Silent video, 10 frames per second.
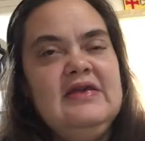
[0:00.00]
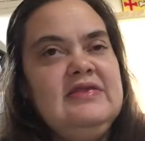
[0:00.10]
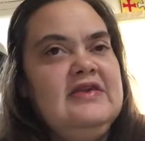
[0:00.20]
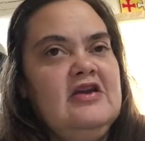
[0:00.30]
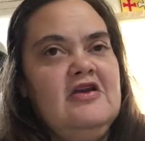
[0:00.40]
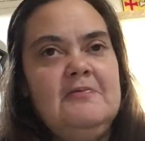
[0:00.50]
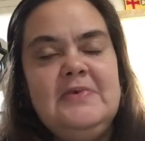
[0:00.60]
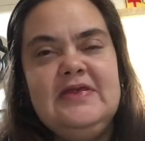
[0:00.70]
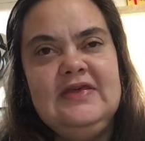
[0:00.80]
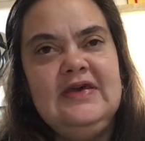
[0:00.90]

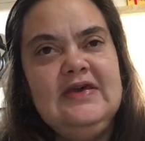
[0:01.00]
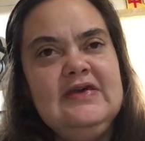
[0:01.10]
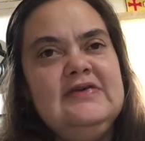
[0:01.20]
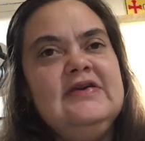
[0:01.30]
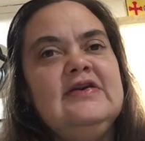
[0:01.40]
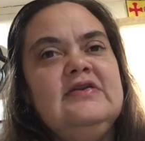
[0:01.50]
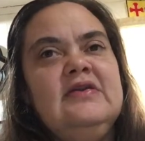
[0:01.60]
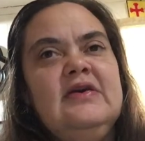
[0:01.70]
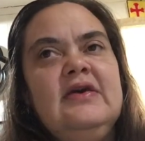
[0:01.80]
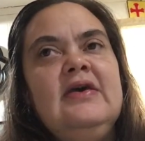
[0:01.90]
therapy thing,
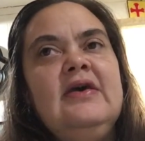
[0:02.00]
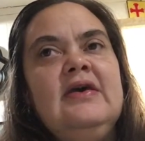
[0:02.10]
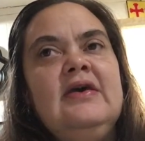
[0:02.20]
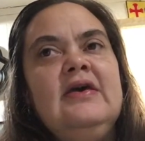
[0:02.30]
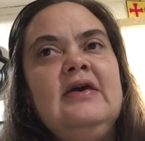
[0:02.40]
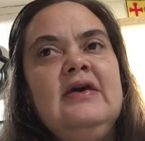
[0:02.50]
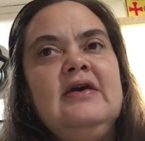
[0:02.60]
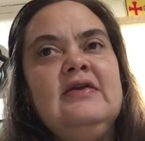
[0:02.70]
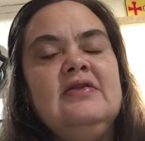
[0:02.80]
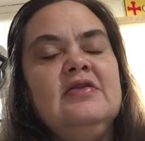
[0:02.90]

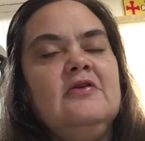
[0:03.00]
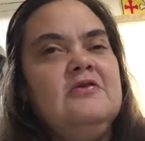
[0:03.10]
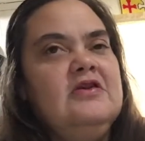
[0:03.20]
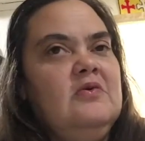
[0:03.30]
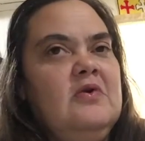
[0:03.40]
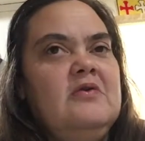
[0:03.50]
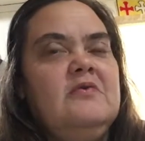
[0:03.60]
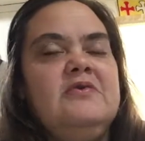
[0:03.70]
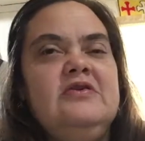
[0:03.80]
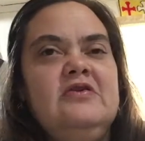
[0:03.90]
and learning to work
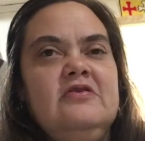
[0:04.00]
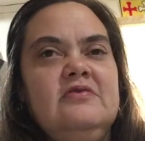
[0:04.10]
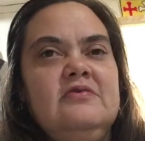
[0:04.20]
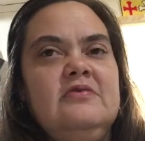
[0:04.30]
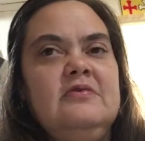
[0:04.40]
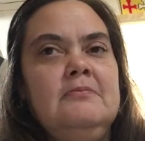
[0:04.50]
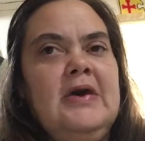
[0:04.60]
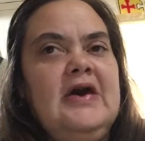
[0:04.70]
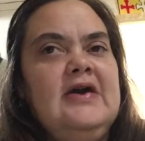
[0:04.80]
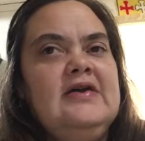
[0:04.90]
with your
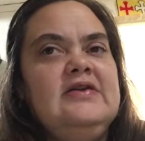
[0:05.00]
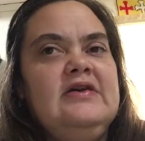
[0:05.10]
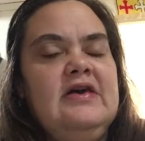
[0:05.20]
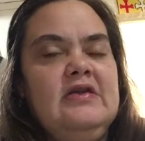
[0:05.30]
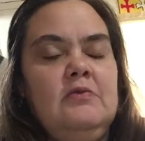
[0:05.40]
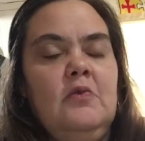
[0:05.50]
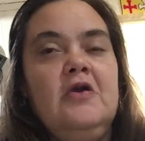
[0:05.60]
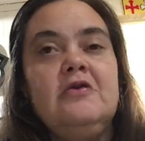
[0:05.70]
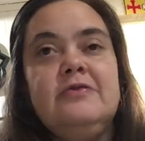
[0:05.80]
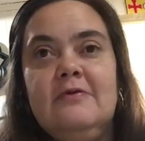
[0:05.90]
mind and
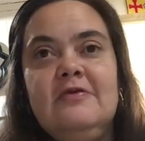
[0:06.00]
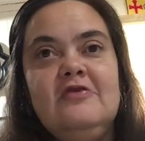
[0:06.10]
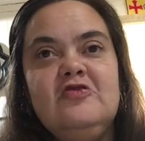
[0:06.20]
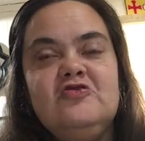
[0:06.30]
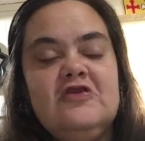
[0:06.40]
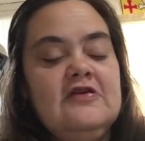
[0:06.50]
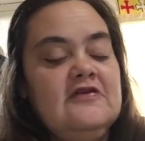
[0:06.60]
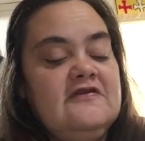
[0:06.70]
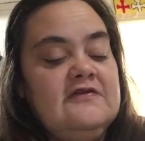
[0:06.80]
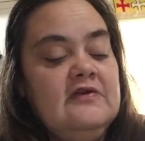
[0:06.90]
work through those
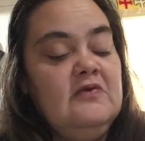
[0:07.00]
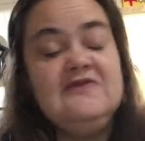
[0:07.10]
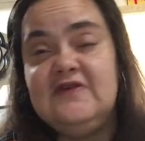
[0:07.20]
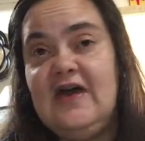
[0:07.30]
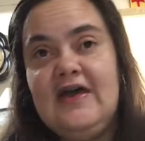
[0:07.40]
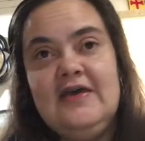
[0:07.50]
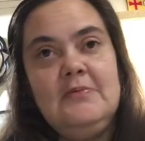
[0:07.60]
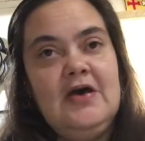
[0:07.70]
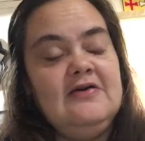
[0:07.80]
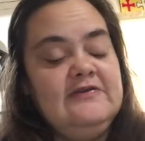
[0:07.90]
triggers, which I am
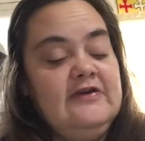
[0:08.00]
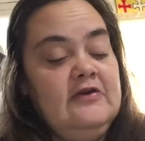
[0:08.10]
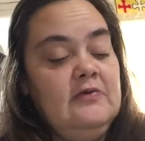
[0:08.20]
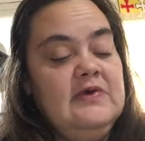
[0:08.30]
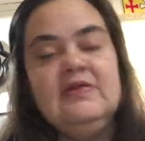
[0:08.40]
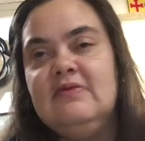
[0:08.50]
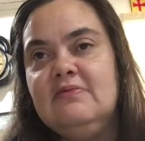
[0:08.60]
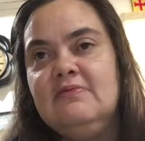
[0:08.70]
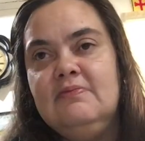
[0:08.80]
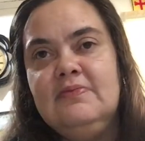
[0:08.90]
also in
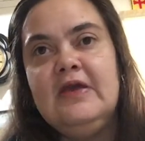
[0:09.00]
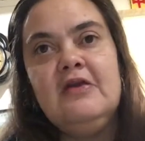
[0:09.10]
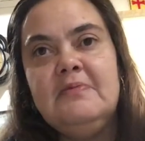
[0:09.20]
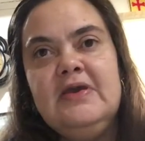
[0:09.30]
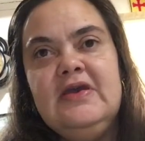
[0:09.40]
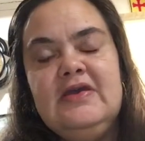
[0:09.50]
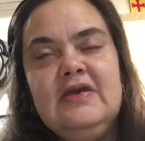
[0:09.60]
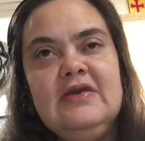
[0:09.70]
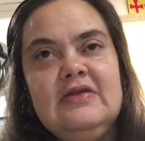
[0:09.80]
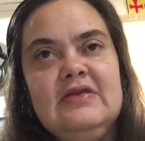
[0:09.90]
therapy,
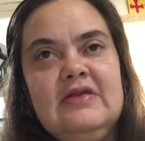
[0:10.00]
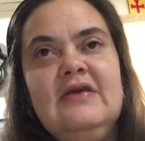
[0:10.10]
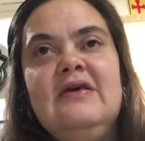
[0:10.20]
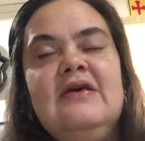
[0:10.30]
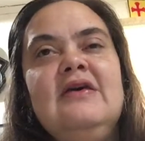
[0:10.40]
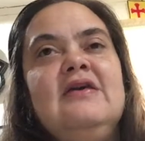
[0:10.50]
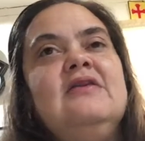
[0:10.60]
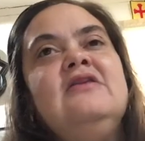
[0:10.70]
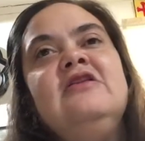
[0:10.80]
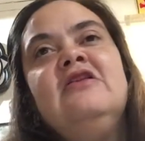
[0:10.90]
and
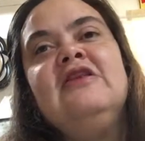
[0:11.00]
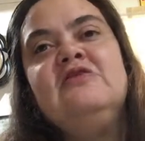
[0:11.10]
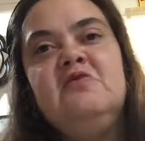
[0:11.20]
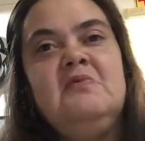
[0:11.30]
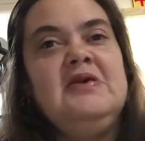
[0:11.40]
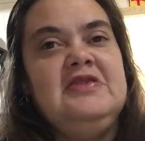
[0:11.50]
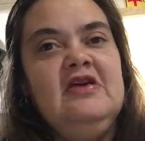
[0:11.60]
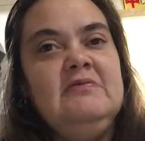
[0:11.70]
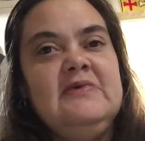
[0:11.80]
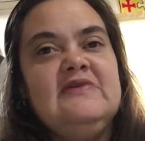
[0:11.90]
you know, that's where my
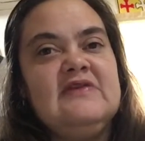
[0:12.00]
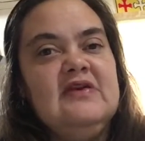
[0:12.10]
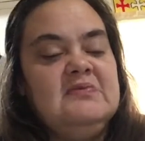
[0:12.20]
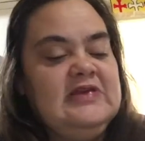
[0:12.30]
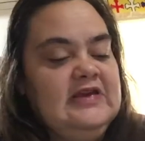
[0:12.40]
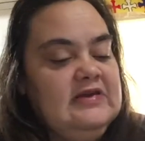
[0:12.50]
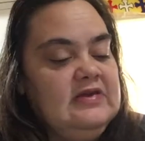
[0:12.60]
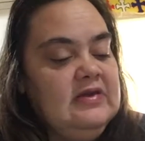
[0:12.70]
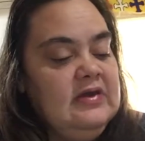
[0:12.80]
therapist comes in.